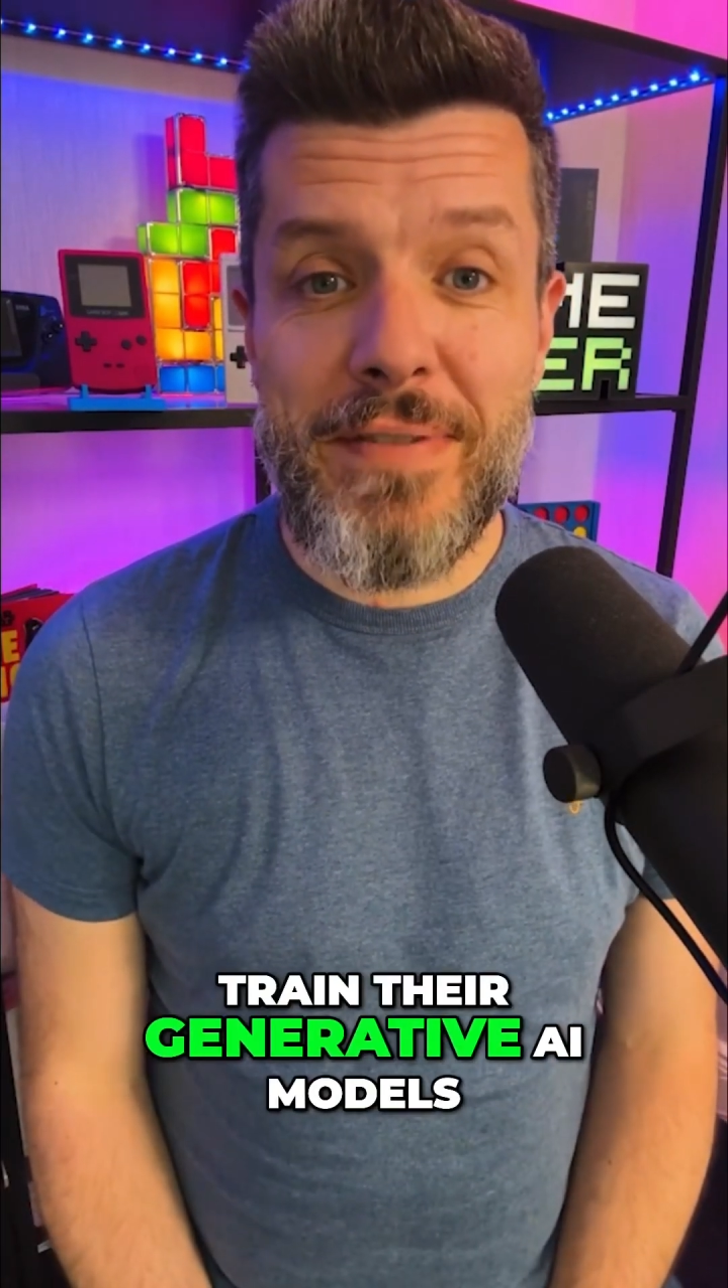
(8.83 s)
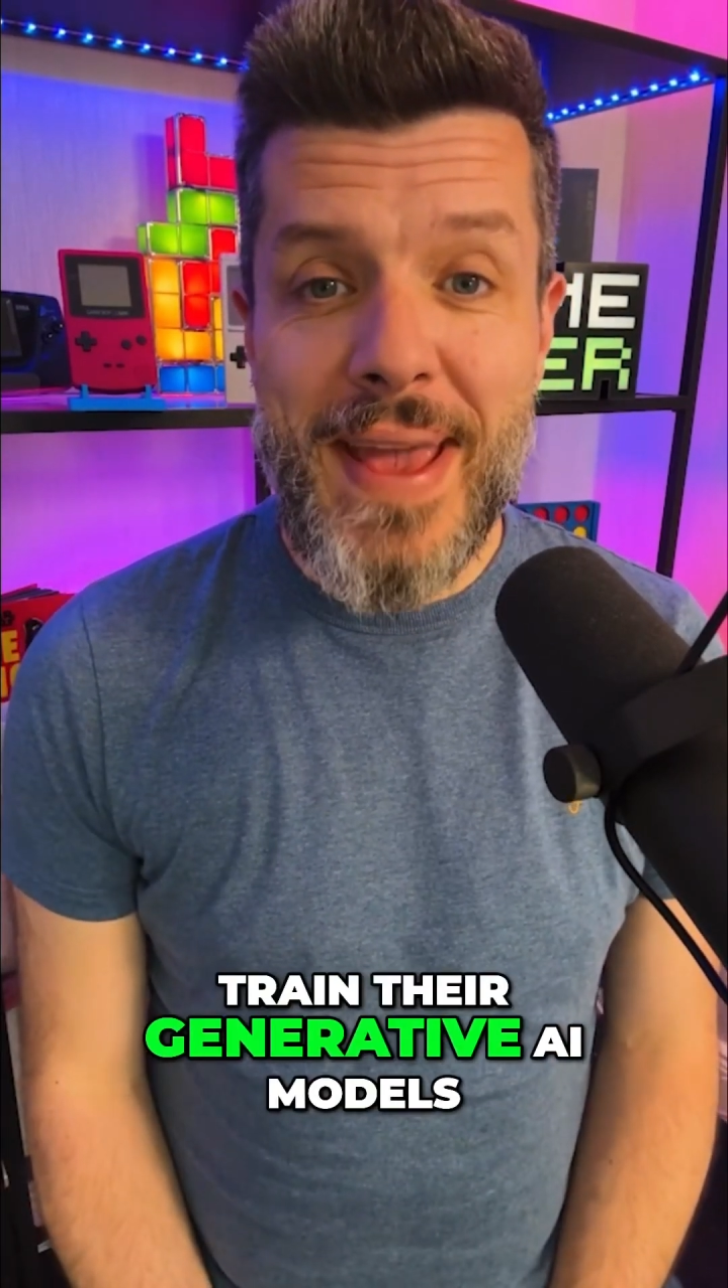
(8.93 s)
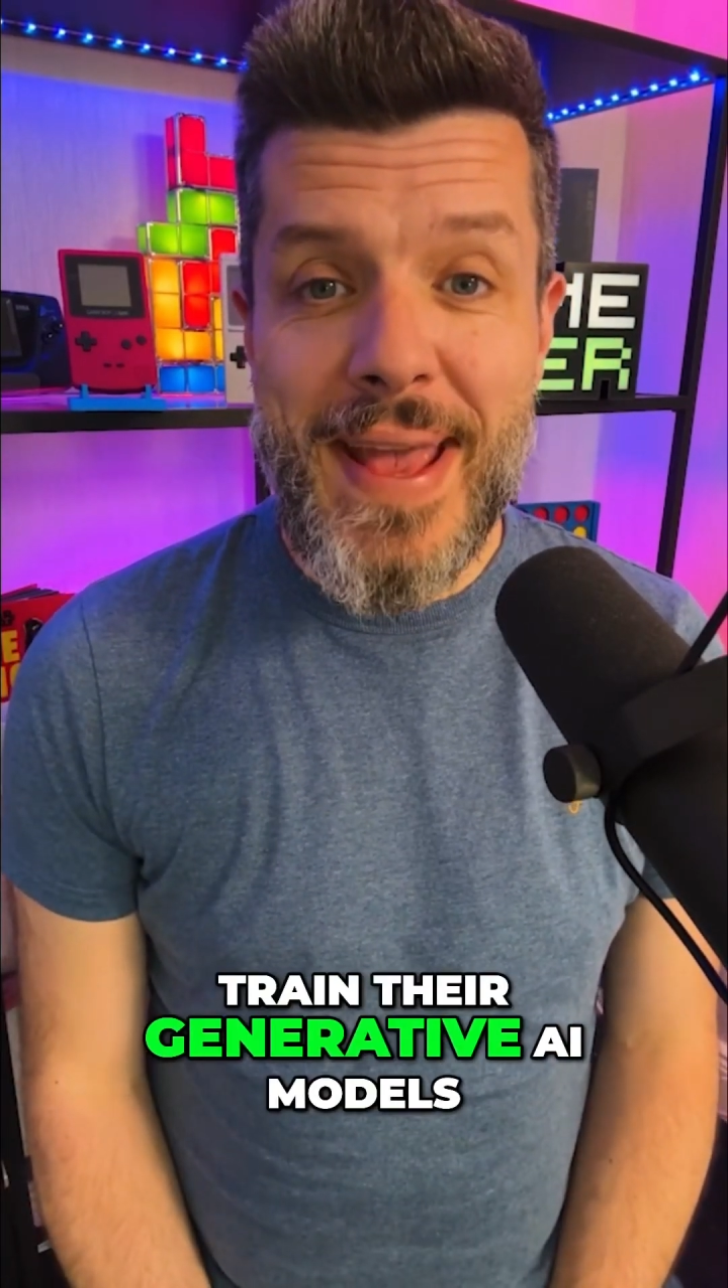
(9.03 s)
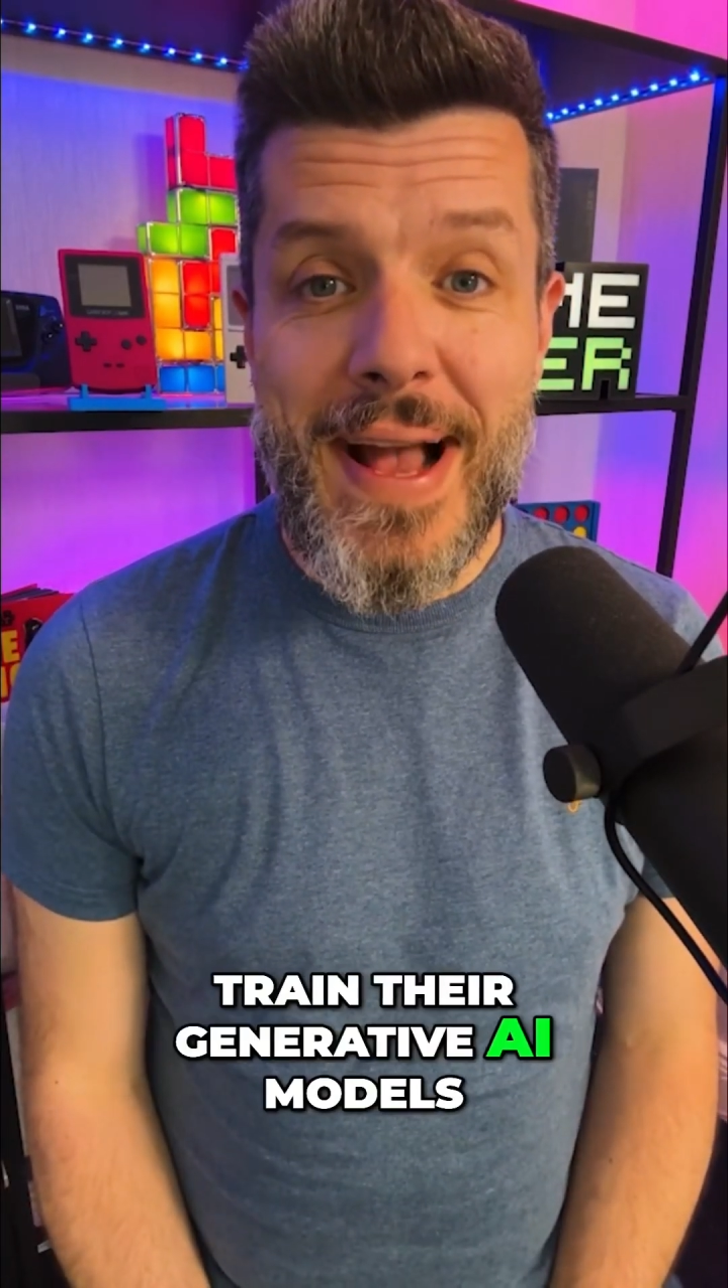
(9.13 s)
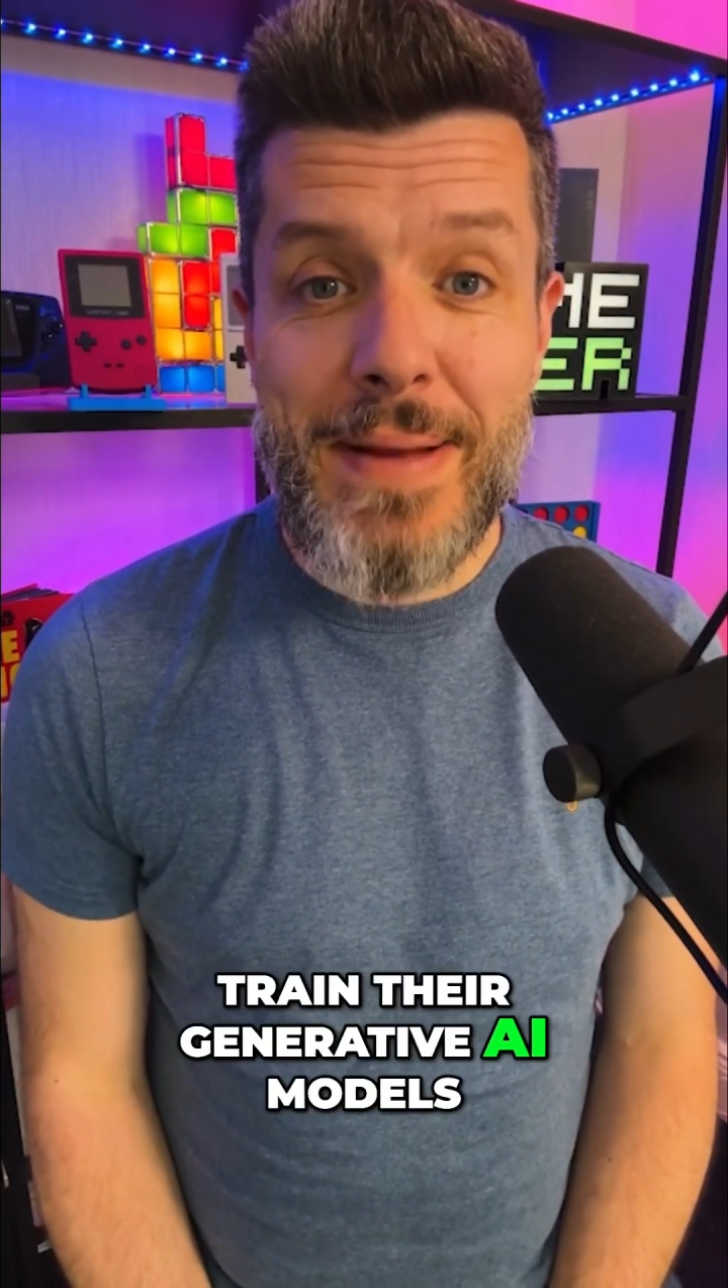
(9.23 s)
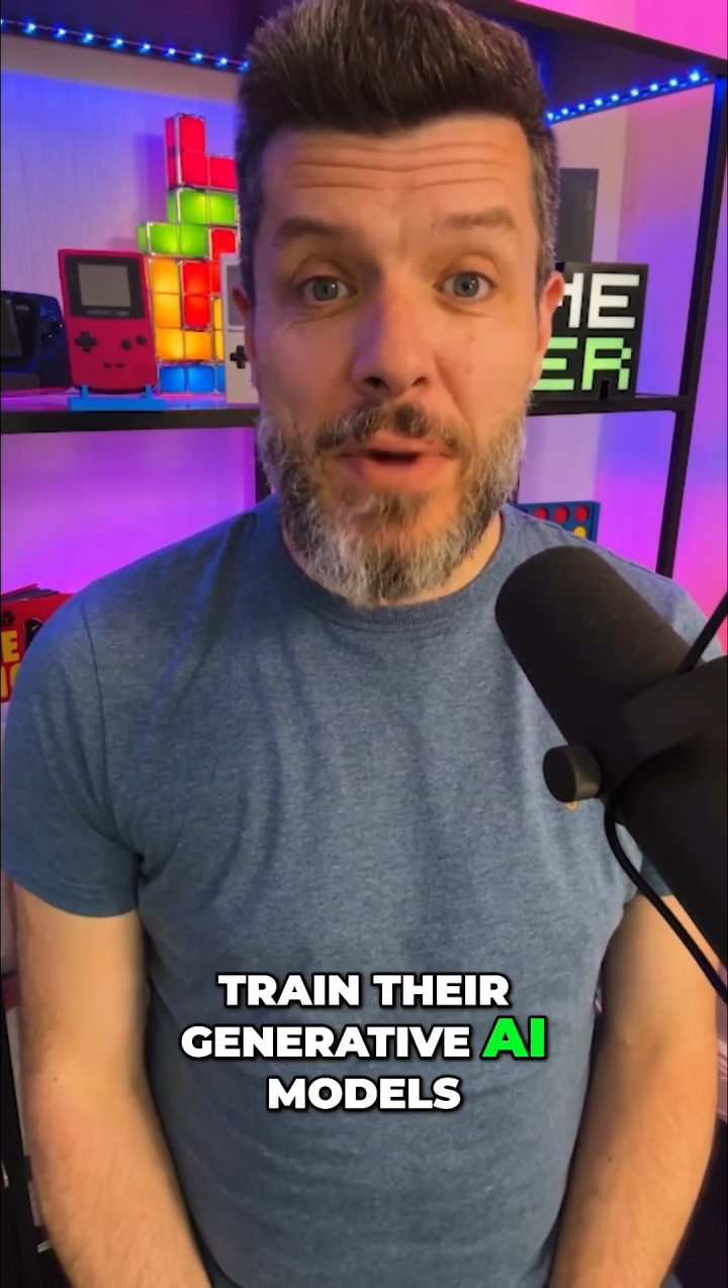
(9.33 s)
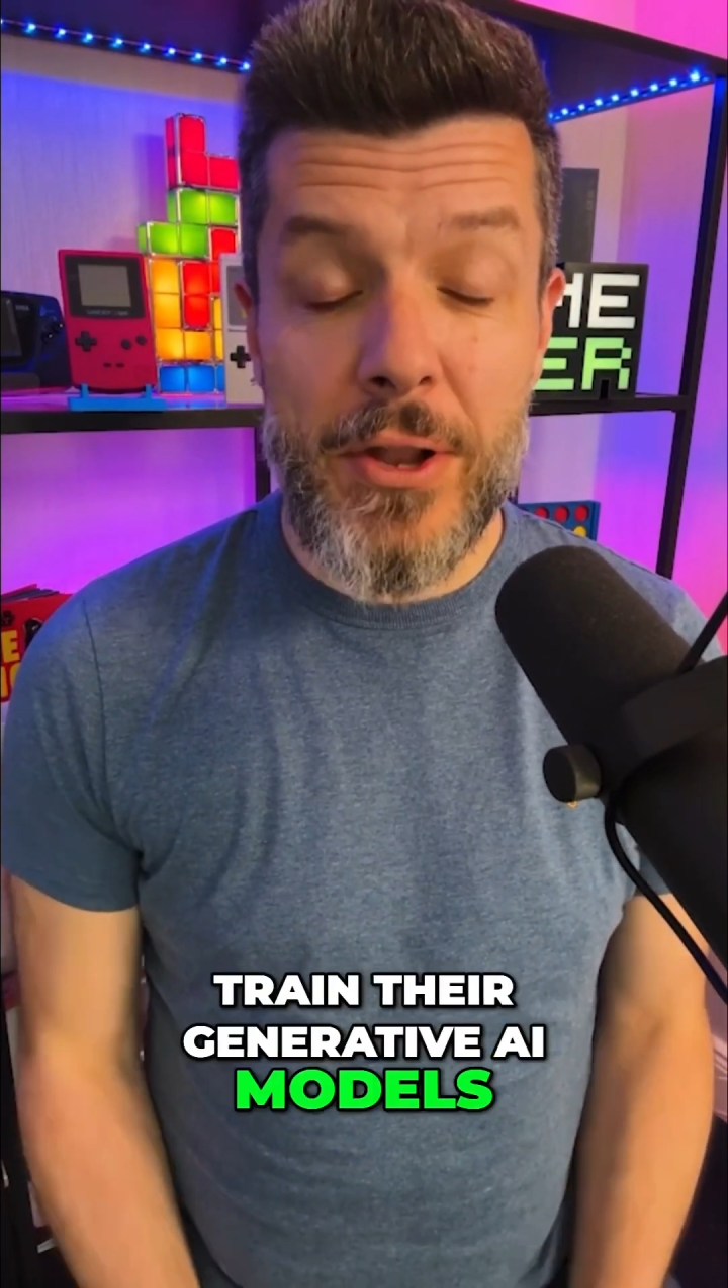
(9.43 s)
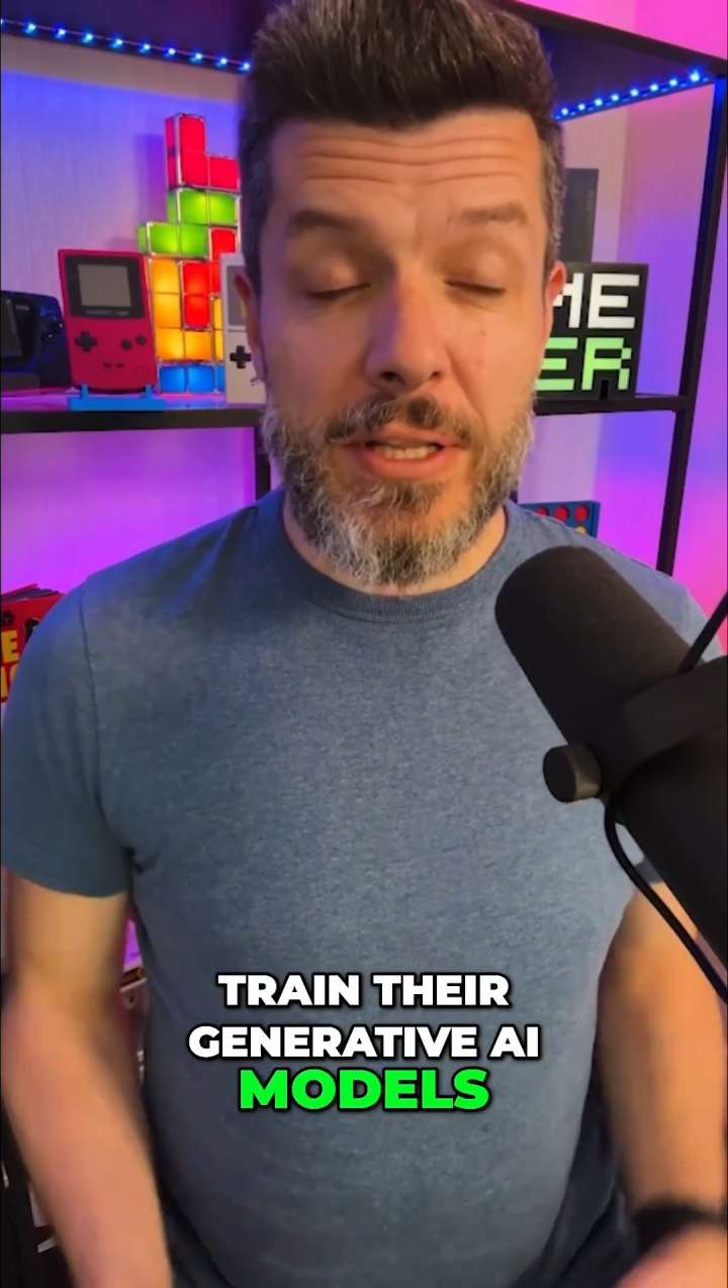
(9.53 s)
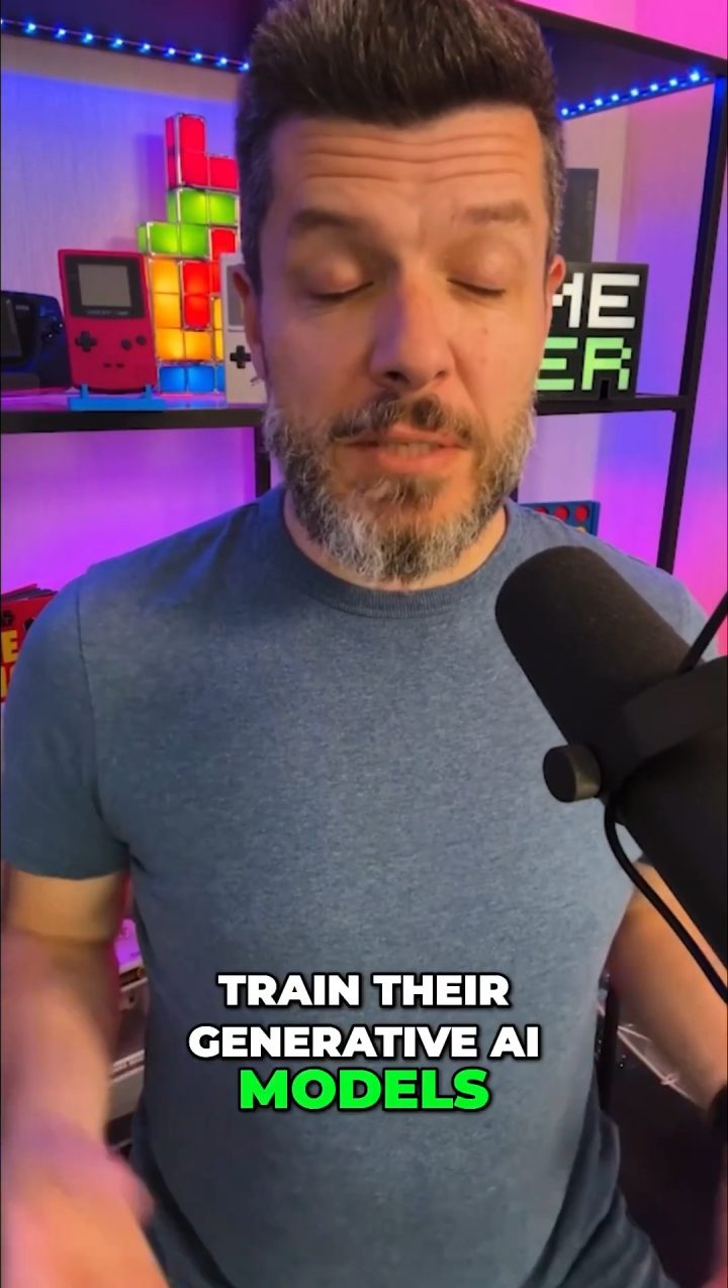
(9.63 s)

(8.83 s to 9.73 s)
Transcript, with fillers: AI models